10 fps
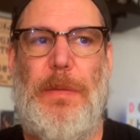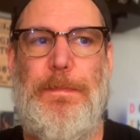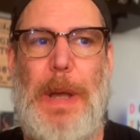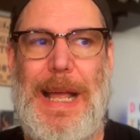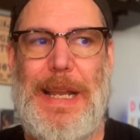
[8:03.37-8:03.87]

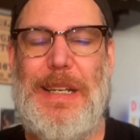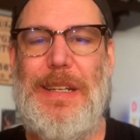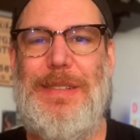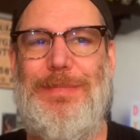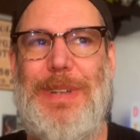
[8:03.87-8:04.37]
But
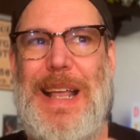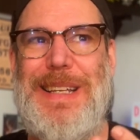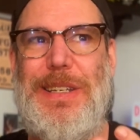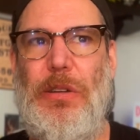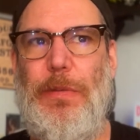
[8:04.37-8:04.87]
I
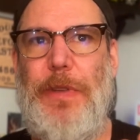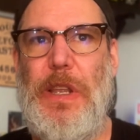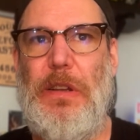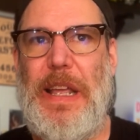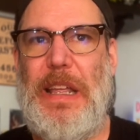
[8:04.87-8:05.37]
still
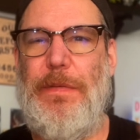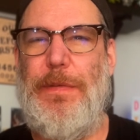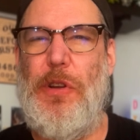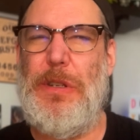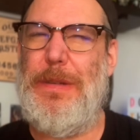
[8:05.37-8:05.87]
feel like it
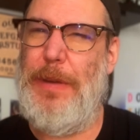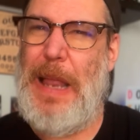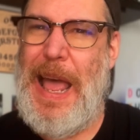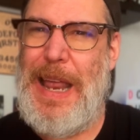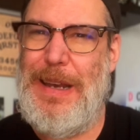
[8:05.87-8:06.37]
falls
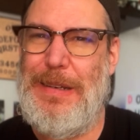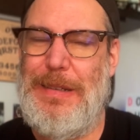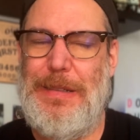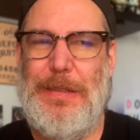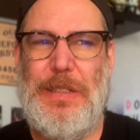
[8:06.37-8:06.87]
flat
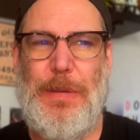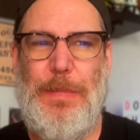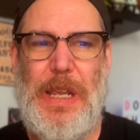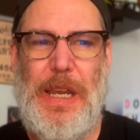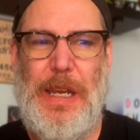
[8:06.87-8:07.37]
to
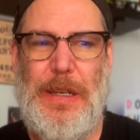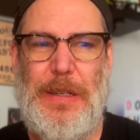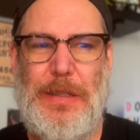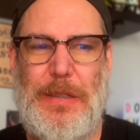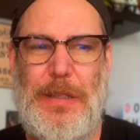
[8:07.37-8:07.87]
me
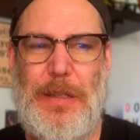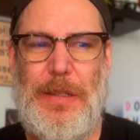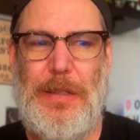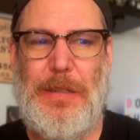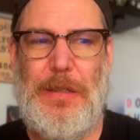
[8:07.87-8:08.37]

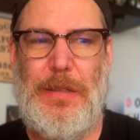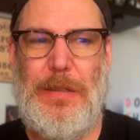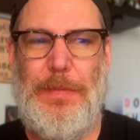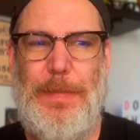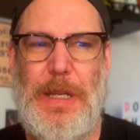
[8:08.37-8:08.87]

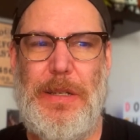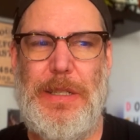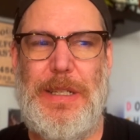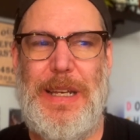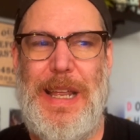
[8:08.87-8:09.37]

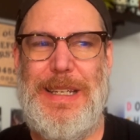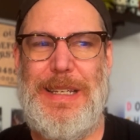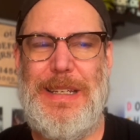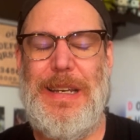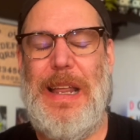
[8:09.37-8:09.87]
because it's,
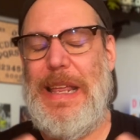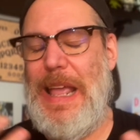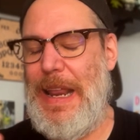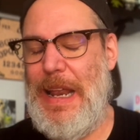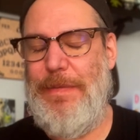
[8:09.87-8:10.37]

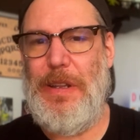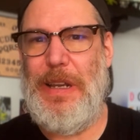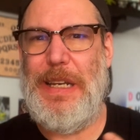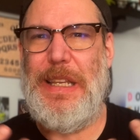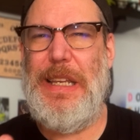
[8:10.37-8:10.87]
again, I feel
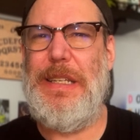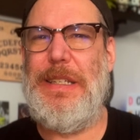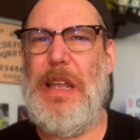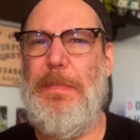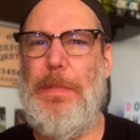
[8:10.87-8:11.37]
like these
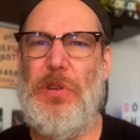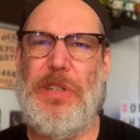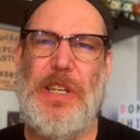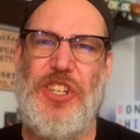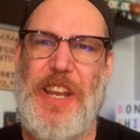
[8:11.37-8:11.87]
type of books,
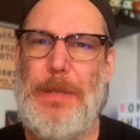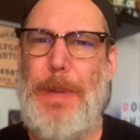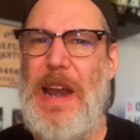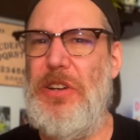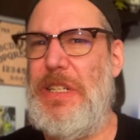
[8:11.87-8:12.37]
the James
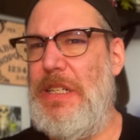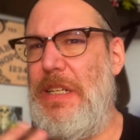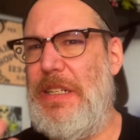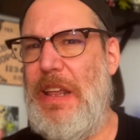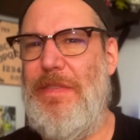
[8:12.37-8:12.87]
Patterson, the
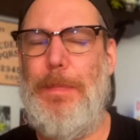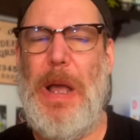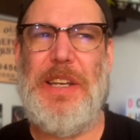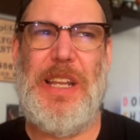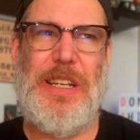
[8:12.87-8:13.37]
Dave
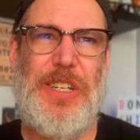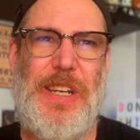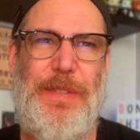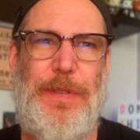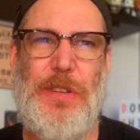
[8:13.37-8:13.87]

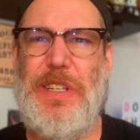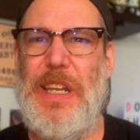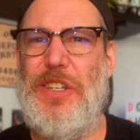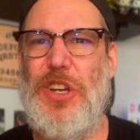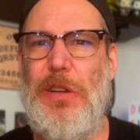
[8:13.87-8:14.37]
Baldacci, feels
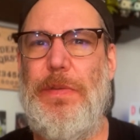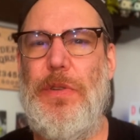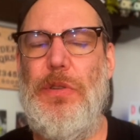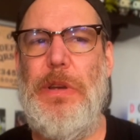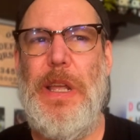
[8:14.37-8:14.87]
like junk
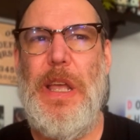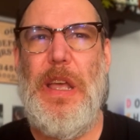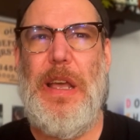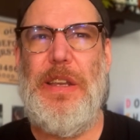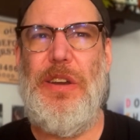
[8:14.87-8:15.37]
food.
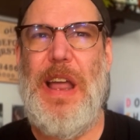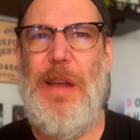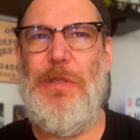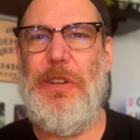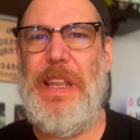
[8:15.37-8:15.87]
You're
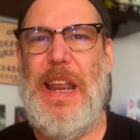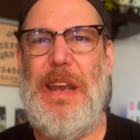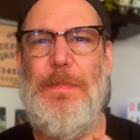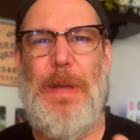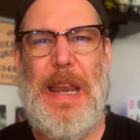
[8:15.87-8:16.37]
not really
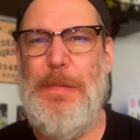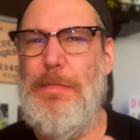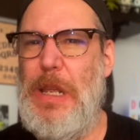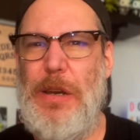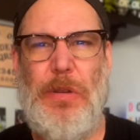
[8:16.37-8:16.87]
getting any
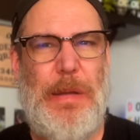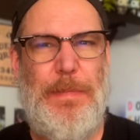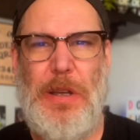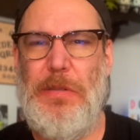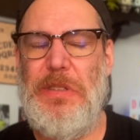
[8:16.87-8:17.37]
meat on the
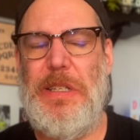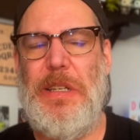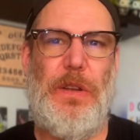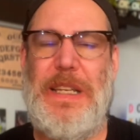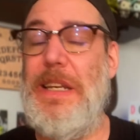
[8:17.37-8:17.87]
bones.
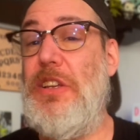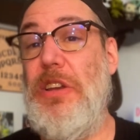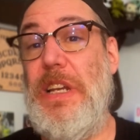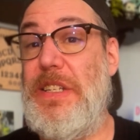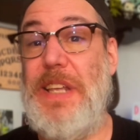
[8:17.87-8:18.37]
It's a good
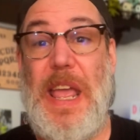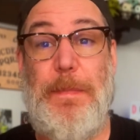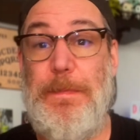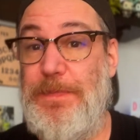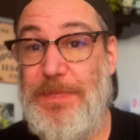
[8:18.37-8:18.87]
escape.
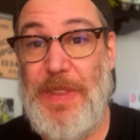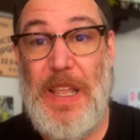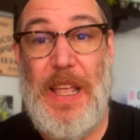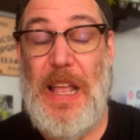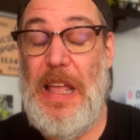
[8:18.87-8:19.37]

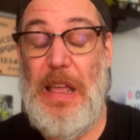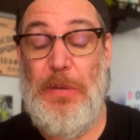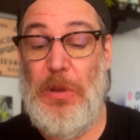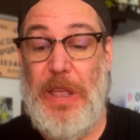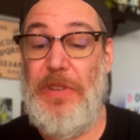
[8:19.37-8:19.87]

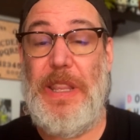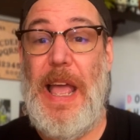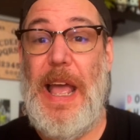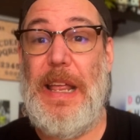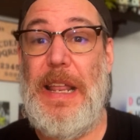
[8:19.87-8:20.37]
I'll give it
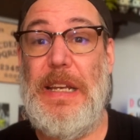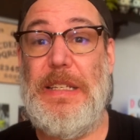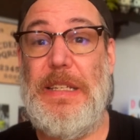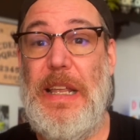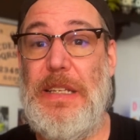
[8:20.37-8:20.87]
that. And
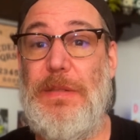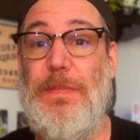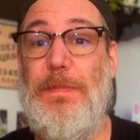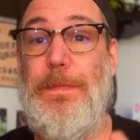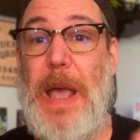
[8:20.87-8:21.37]
it's
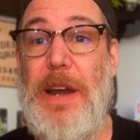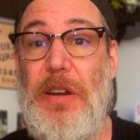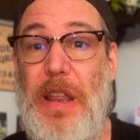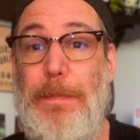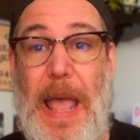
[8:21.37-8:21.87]
better
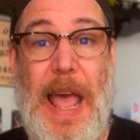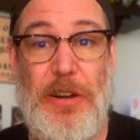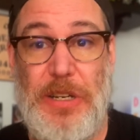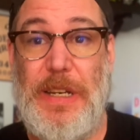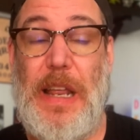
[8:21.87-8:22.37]
than
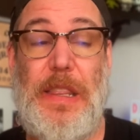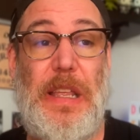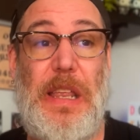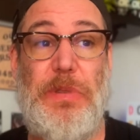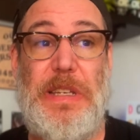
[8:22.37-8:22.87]
Patterson. I think
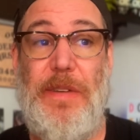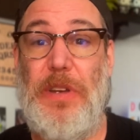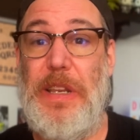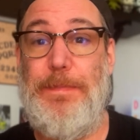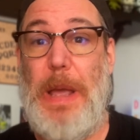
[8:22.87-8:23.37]
he was
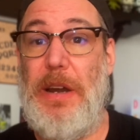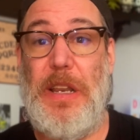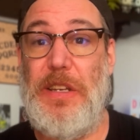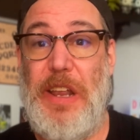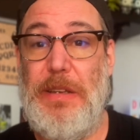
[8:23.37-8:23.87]
definitely better
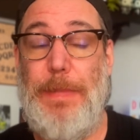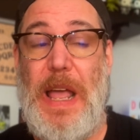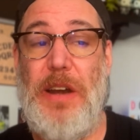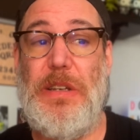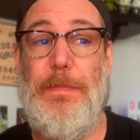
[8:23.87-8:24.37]
than James
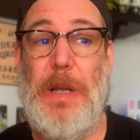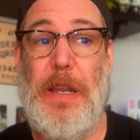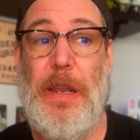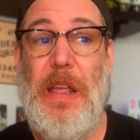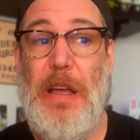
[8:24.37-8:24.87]
Patterson,
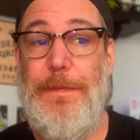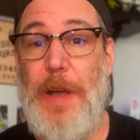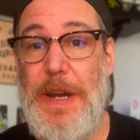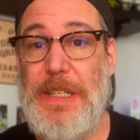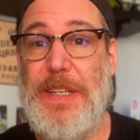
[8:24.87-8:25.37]
but a
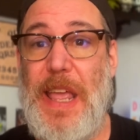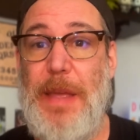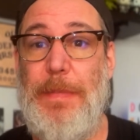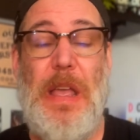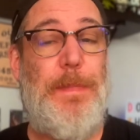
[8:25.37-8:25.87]
fun
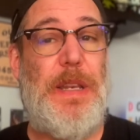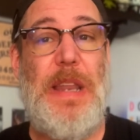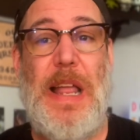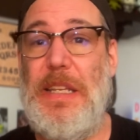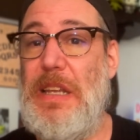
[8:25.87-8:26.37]
escape, but
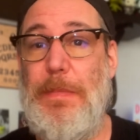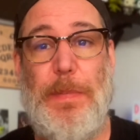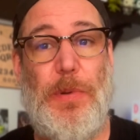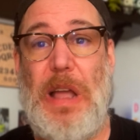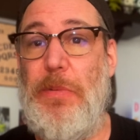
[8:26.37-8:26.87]
not the type of
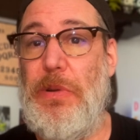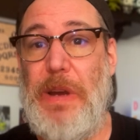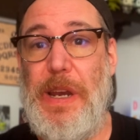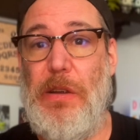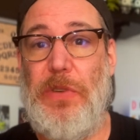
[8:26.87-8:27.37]
book I would
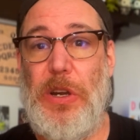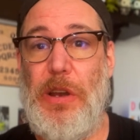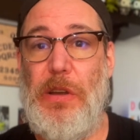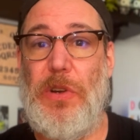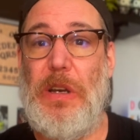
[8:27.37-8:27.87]
read over and
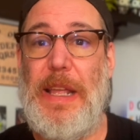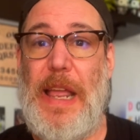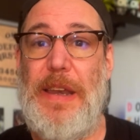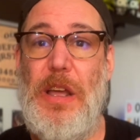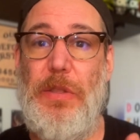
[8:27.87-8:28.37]
over. Like, I
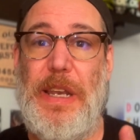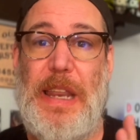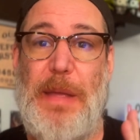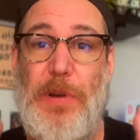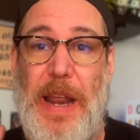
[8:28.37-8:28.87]
know that
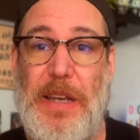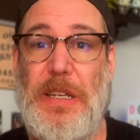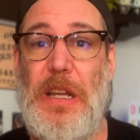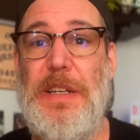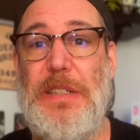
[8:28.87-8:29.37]
they put out
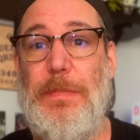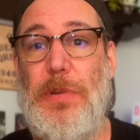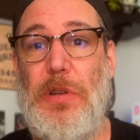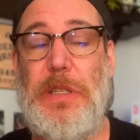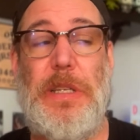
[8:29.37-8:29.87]
tons of
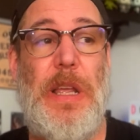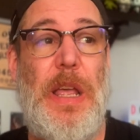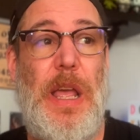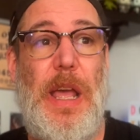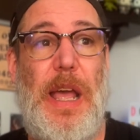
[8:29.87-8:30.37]
books
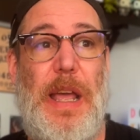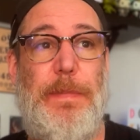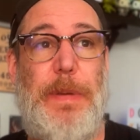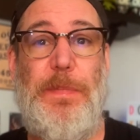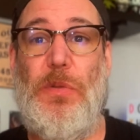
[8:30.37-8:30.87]
and
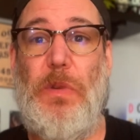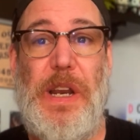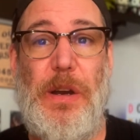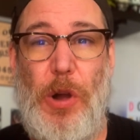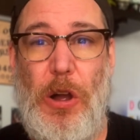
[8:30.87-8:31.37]
people read
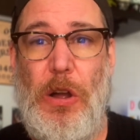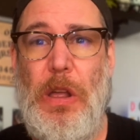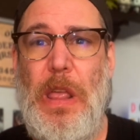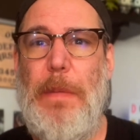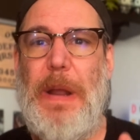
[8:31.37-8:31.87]
them all,
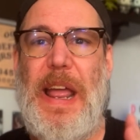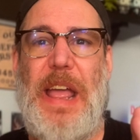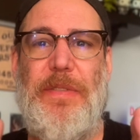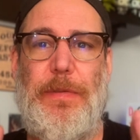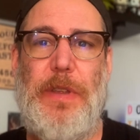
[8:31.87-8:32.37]
but I
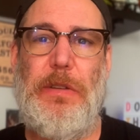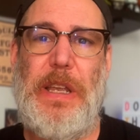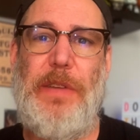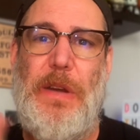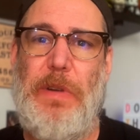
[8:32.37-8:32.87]
have a feeling
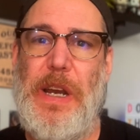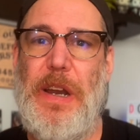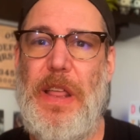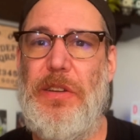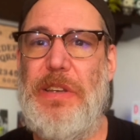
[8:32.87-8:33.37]
if I read
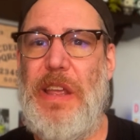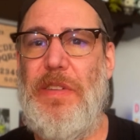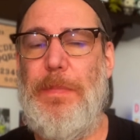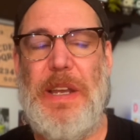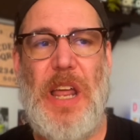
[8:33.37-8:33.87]
another
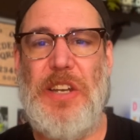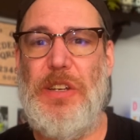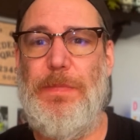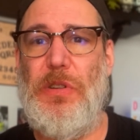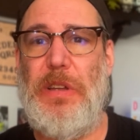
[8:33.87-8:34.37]
David
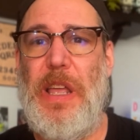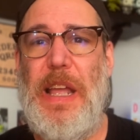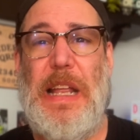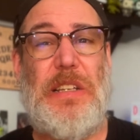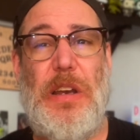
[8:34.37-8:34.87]
Baldacci book,
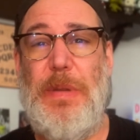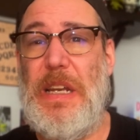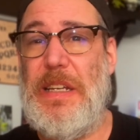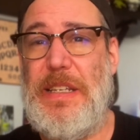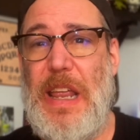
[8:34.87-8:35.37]
it's going to be
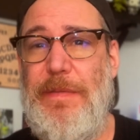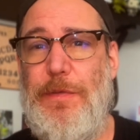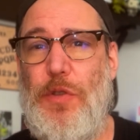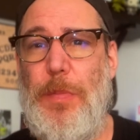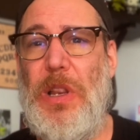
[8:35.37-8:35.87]
the same
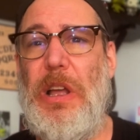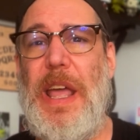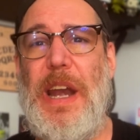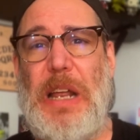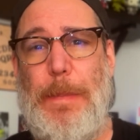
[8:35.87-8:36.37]
formula
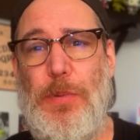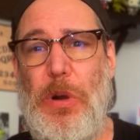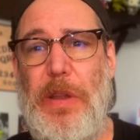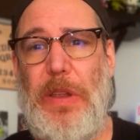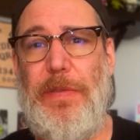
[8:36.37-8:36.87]
and I'll get bored
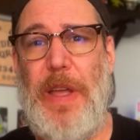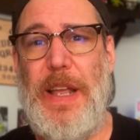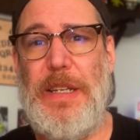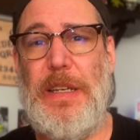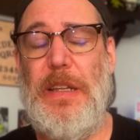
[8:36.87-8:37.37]
of it
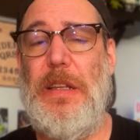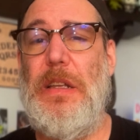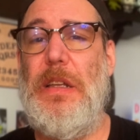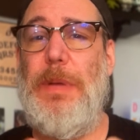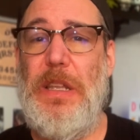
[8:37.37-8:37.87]
fast.
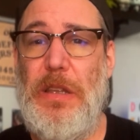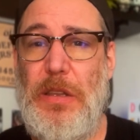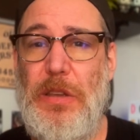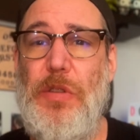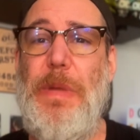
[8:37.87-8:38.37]
But
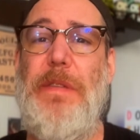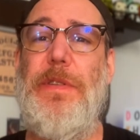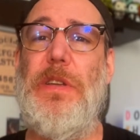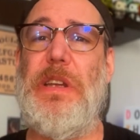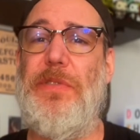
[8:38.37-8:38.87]
you may
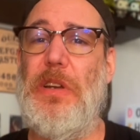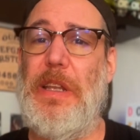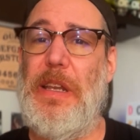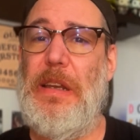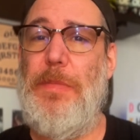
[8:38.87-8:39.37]
feel
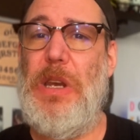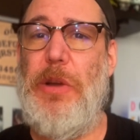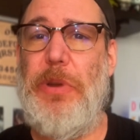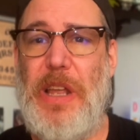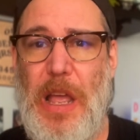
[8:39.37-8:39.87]
differently. Let me know
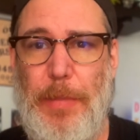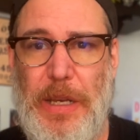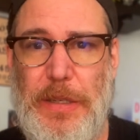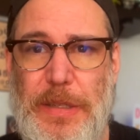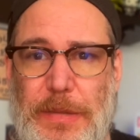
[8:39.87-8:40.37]
in the
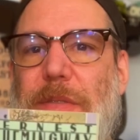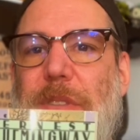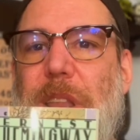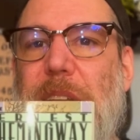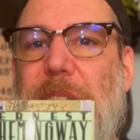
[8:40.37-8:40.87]
comments.
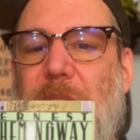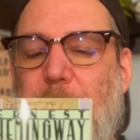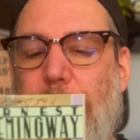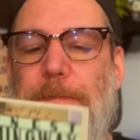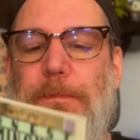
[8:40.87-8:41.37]
Next up,